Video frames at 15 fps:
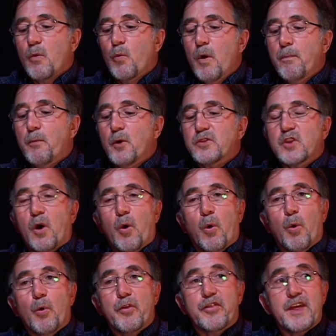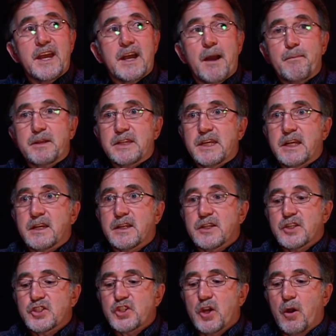We'll put the whole thing up at the end of
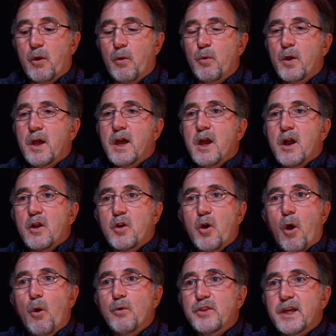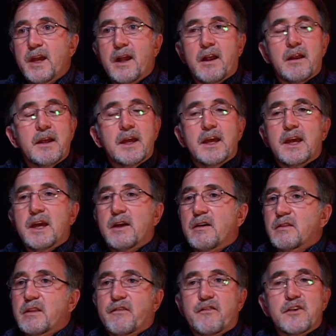the show. Go there.
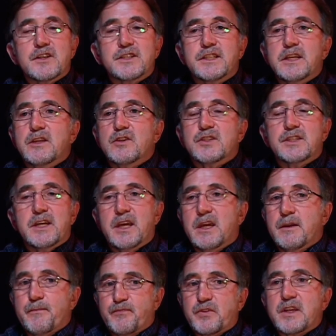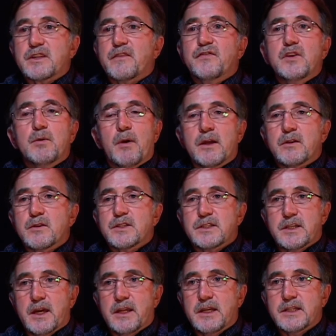The first thing you see is a few hundred
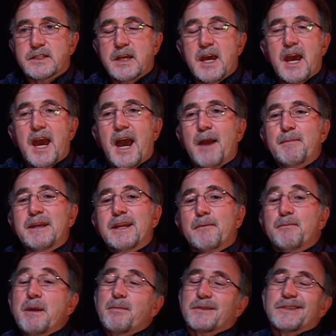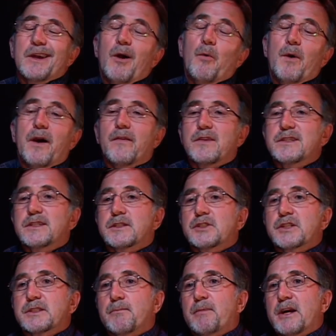studies. I mean, people say, oh, well, this is
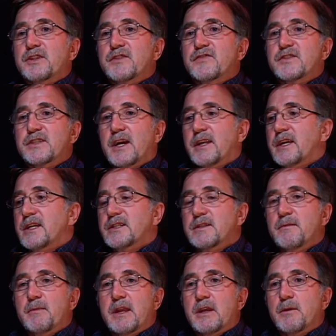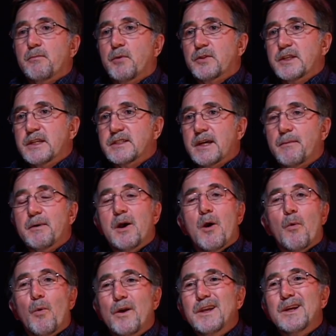just a bunch of studies. Anybody can put these up.
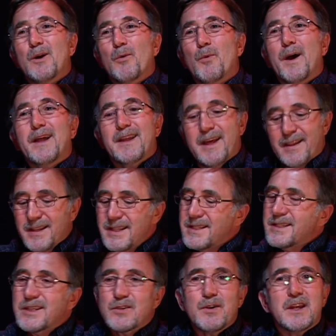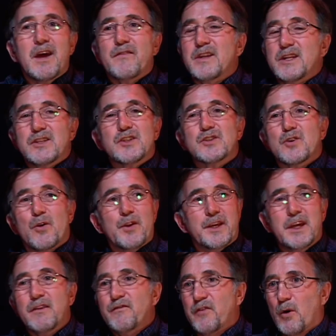Well, you know what? This is as good evidence as you're going to
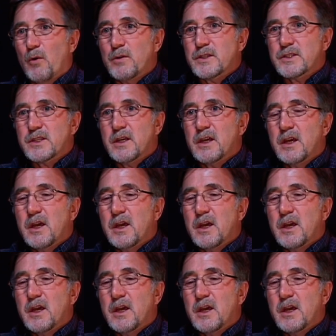get, folks.